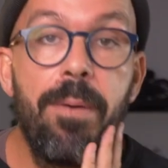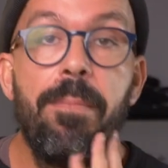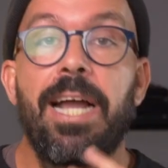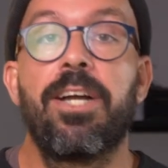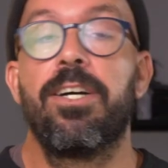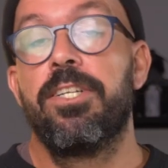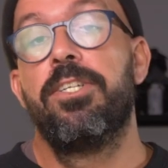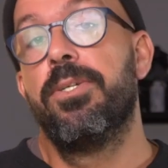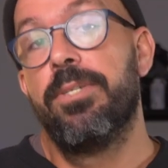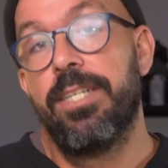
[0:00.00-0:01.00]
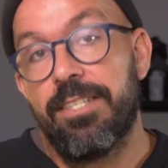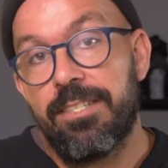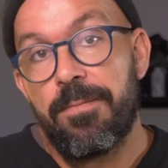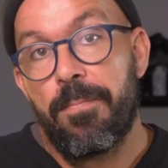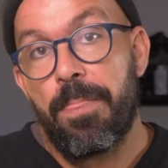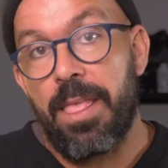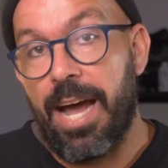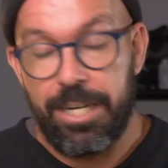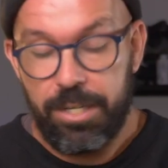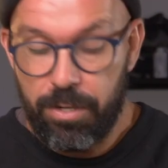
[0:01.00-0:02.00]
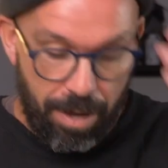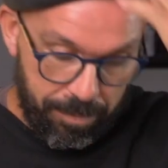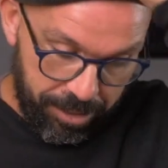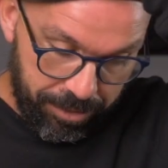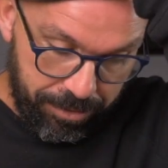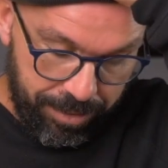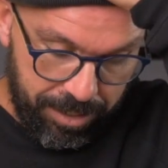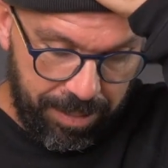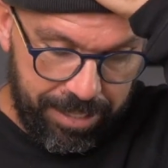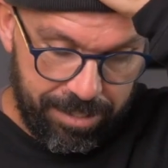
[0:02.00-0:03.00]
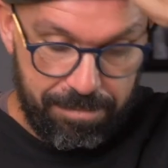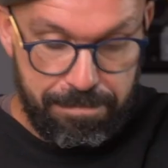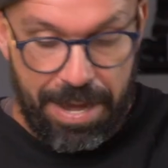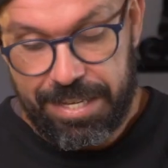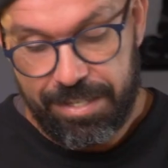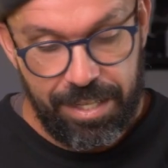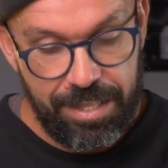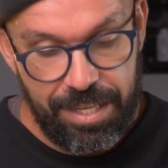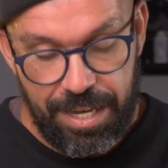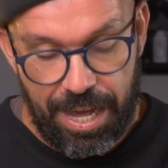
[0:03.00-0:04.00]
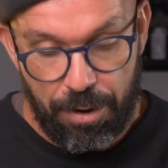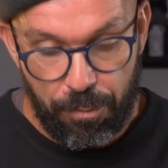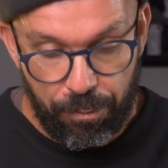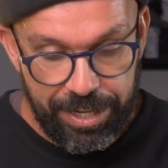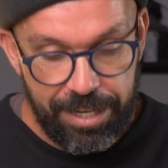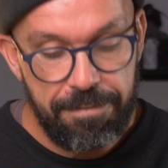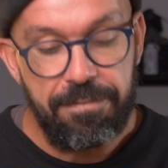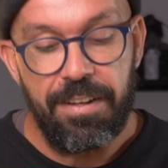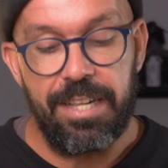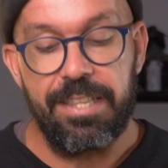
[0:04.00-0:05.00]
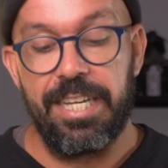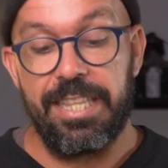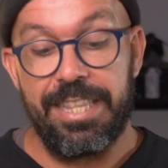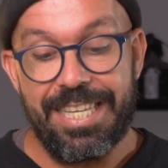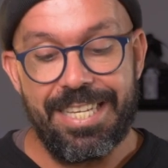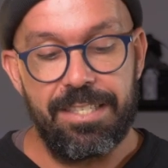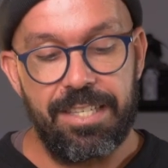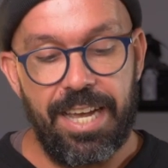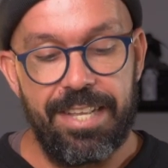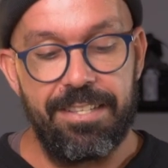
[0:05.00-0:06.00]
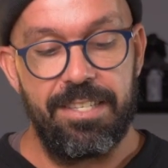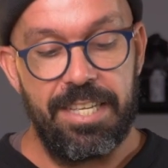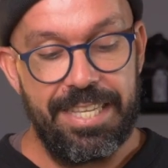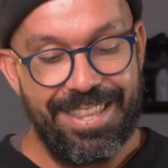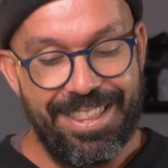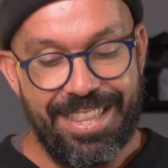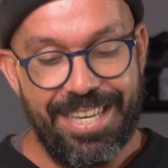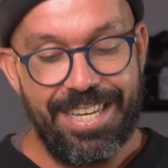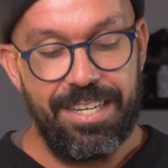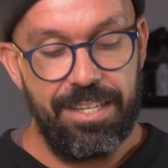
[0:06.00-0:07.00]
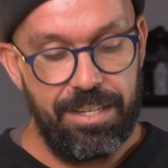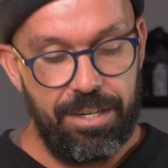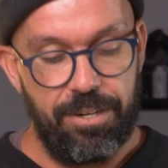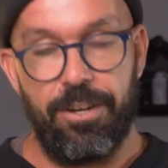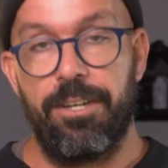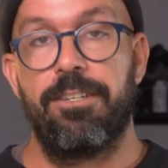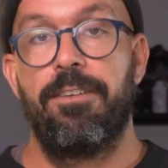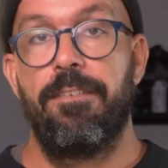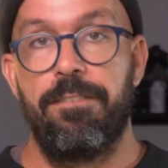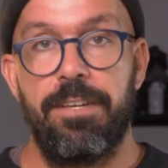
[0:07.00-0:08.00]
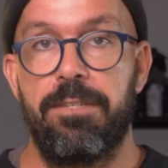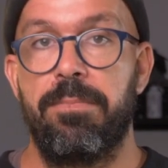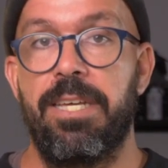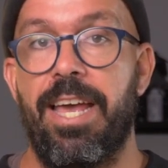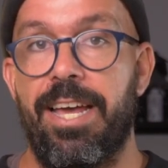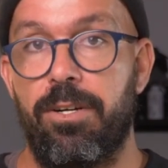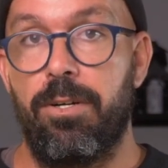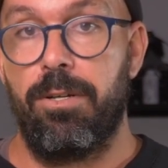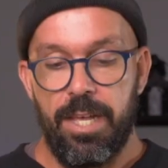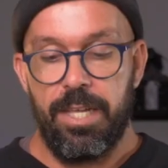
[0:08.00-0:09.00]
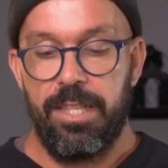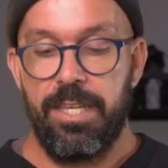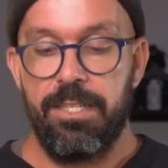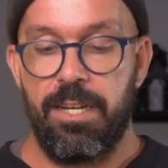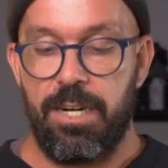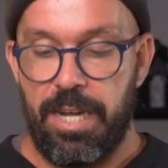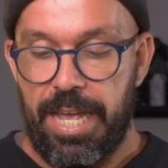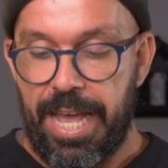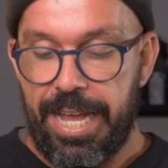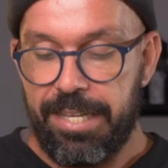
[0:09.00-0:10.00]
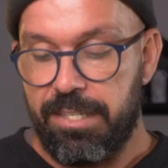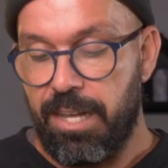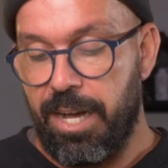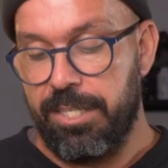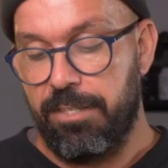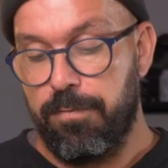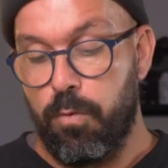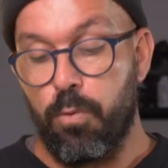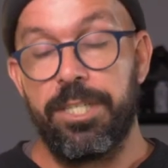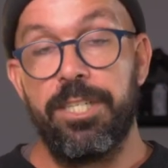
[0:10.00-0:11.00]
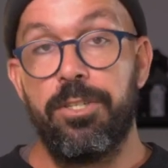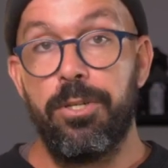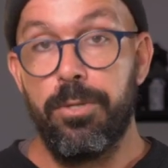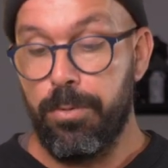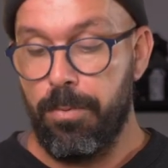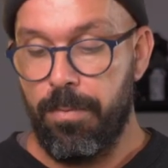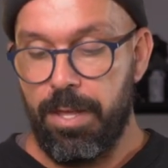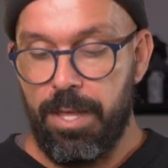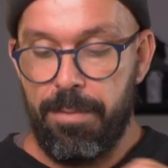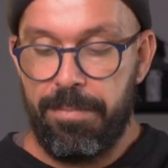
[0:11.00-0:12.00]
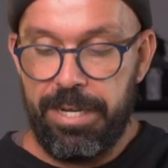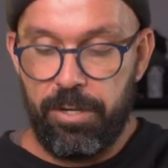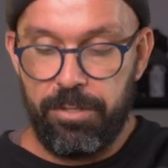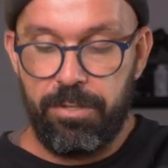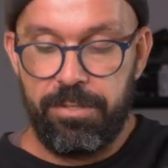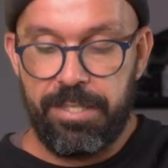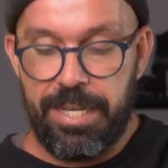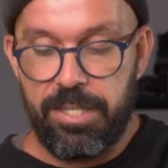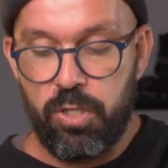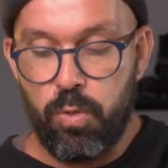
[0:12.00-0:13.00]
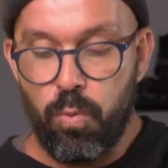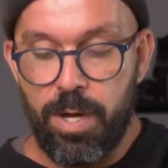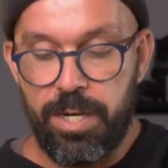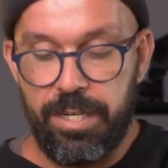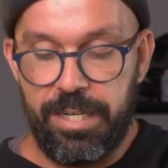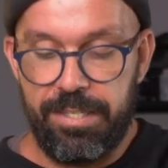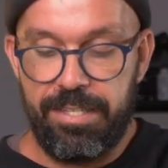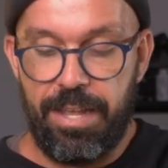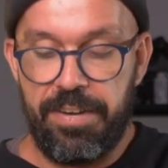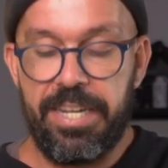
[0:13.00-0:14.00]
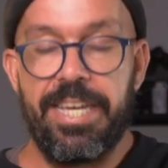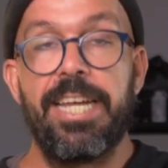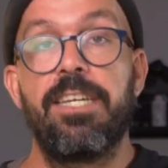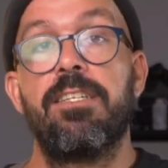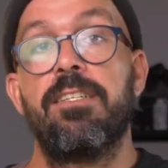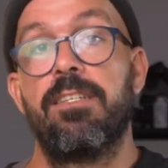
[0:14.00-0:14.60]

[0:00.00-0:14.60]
am I gonna do this? I don't know how I'm gonna do this, because basically I really felt that these skates did not fit me at all. These are a size 42, but it also says 278